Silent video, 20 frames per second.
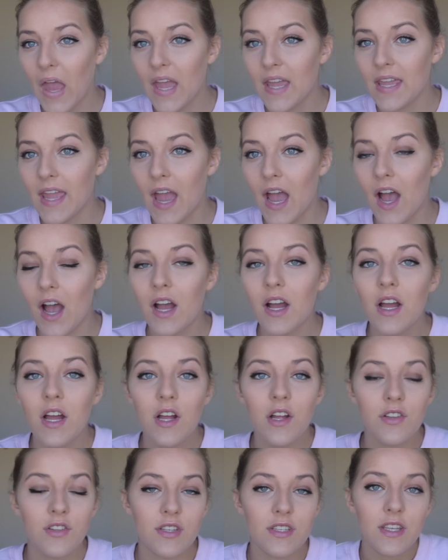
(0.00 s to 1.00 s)
yeah,
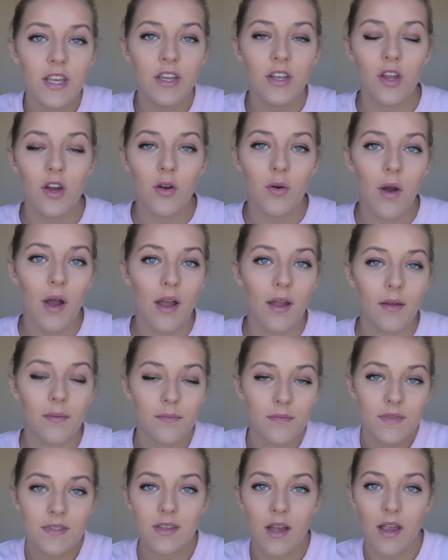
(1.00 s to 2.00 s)
just so you know, I
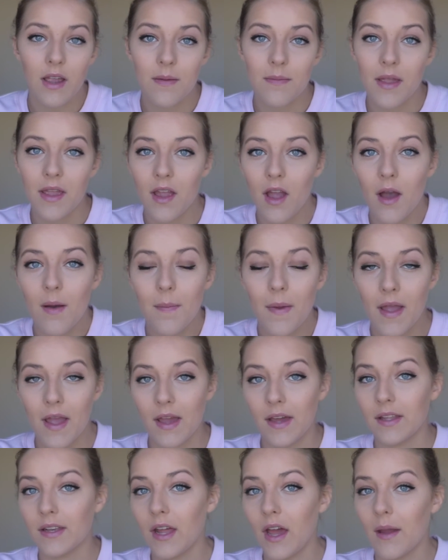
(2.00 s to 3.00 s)
suck at makeup
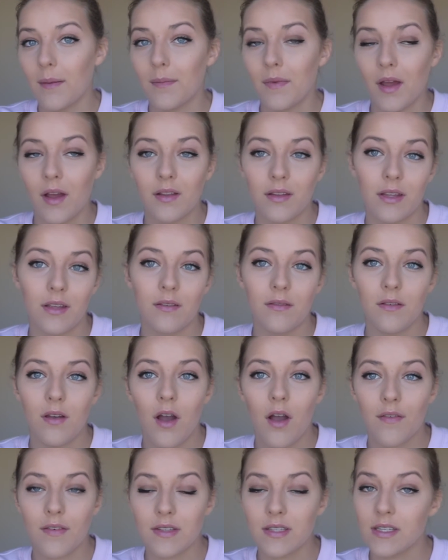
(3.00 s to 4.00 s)
and I'm not like,
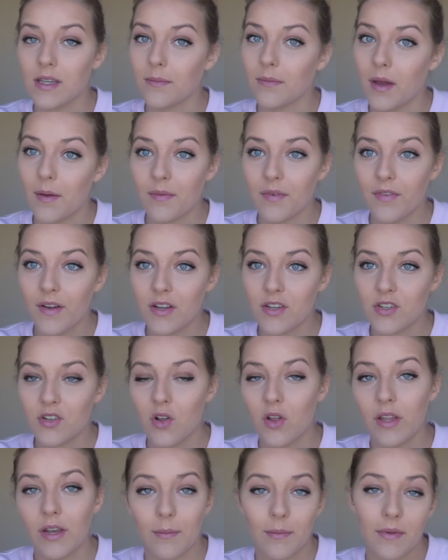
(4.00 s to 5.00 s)
obviously I'm not
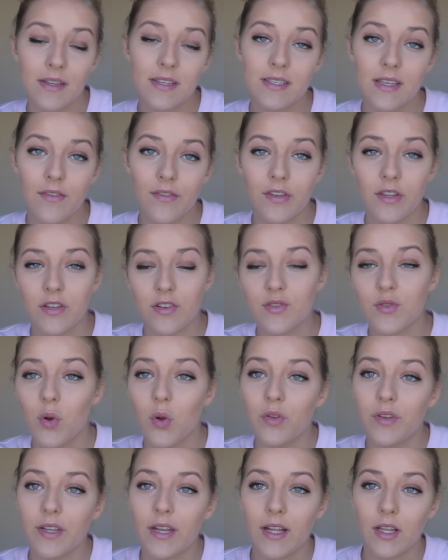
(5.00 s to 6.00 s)
professional and I'm like 7 years
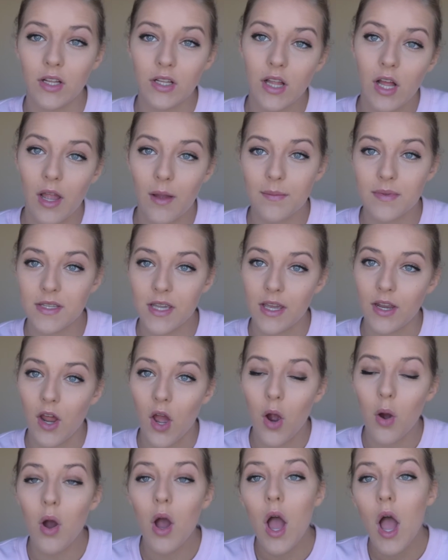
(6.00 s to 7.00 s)
old and I look like a
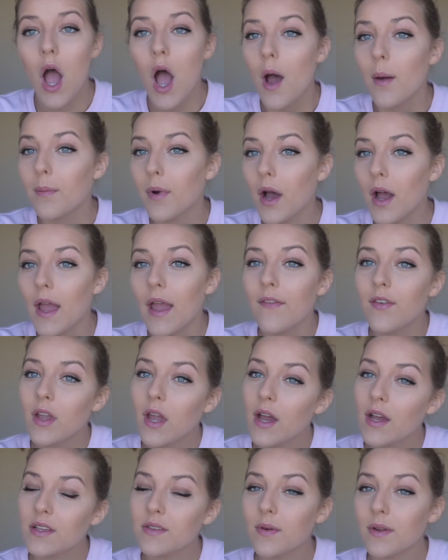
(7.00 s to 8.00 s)
potato. But if you
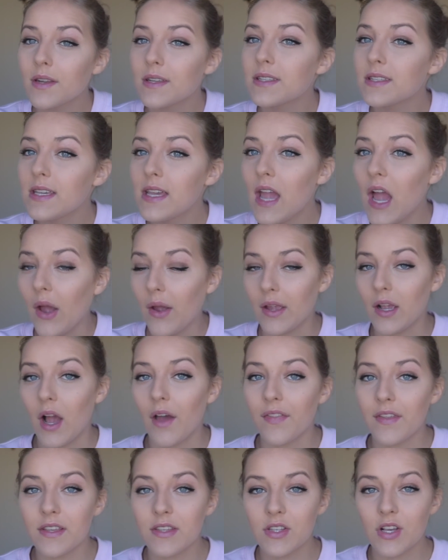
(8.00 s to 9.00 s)
guys want to see how I
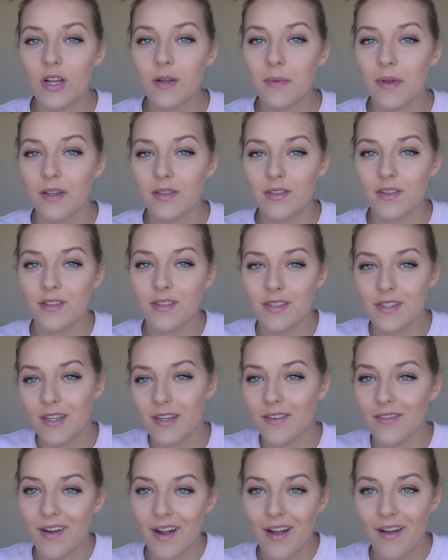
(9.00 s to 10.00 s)
got this look, make sure to
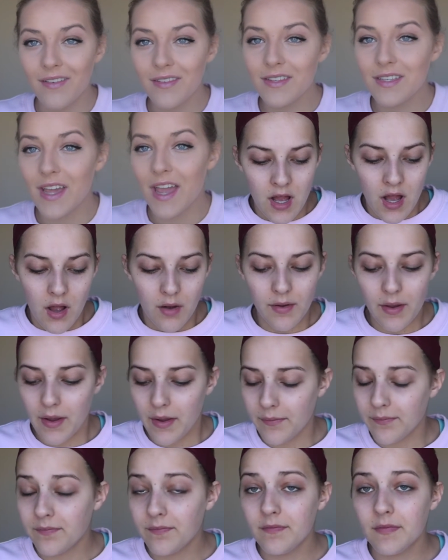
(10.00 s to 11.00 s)
stick around.
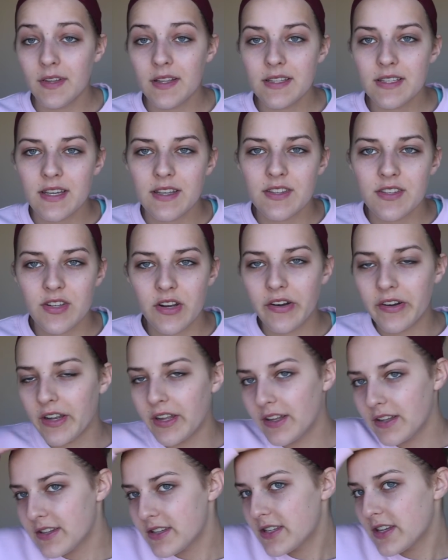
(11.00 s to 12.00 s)
Okay, let's get
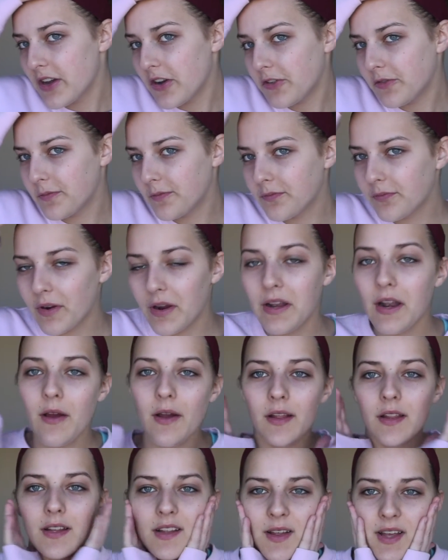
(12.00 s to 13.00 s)
started. So right
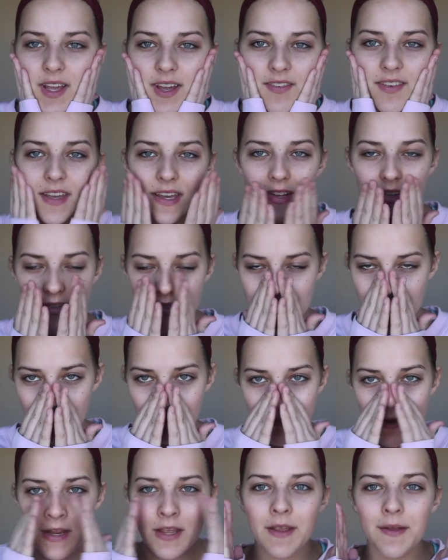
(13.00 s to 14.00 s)
now I look like I've killed
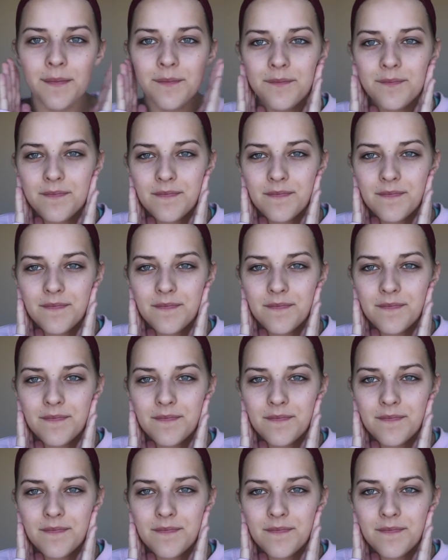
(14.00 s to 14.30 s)
somebody,